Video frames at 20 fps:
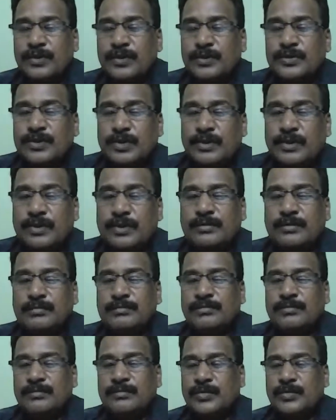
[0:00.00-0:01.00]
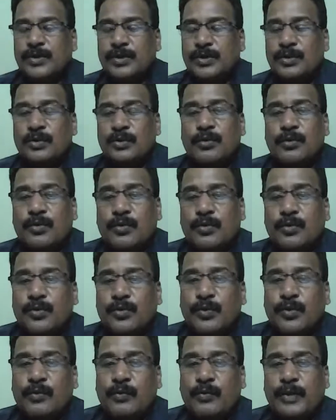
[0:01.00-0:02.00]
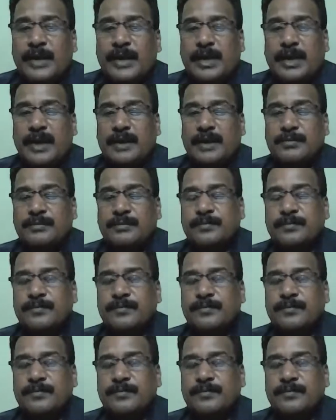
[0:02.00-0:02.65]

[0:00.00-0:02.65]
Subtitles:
So you do quickly.